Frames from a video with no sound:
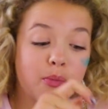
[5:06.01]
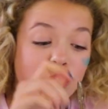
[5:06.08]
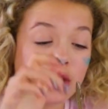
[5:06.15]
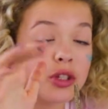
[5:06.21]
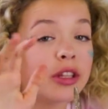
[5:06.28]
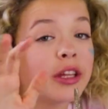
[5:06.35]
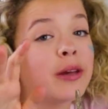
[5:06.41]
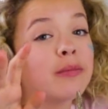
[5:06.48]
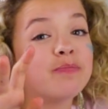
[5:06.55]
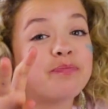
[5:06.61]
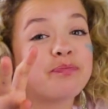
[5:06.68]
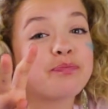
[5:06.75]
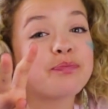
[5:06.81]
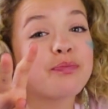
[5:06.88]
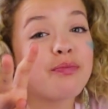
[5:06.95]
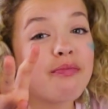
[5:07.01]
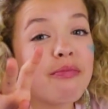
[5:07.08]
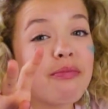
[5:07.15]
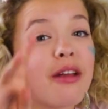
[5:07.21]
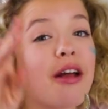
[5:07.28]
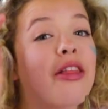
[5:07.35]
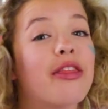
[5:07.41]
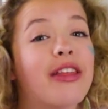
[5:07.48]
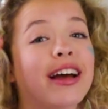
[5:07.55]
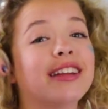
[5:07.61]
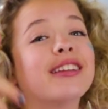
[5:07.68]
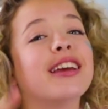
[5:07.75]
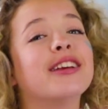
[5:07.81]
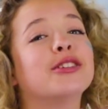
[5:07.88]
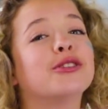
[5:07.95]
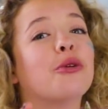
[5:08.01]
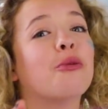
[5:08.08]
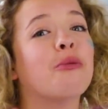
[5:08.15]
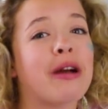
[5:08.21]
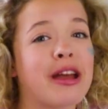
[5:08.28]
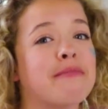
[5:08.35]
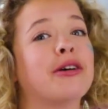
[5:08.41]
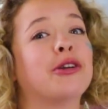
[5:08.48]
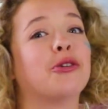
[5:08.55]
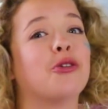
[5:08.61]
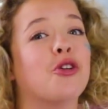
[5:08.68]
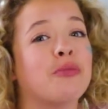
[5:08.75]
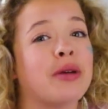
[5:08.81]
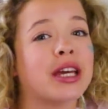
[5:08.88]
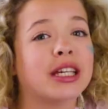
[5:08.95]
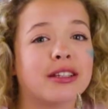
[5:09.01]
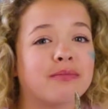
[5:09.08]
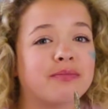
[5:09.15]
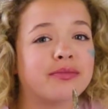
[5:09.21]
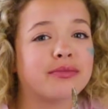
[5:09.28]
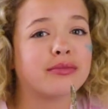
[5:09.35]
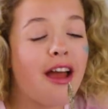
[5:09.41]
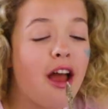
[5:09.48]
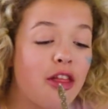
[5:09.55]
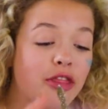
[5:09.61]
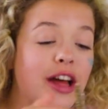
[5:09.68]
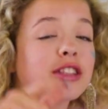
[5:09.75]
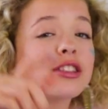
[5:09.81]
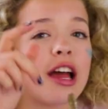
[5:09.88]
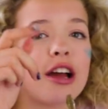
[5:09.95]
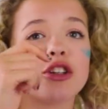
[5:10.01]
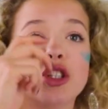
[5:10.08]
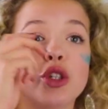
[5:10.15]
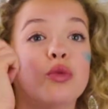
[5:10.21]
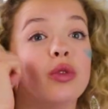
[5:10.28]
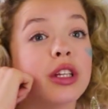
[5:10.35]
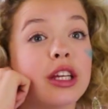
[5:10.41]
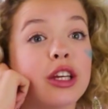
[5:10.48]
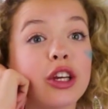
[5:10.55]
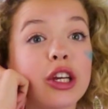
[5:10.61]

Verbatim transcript: Personally, that tastes way better homemade. That's actually really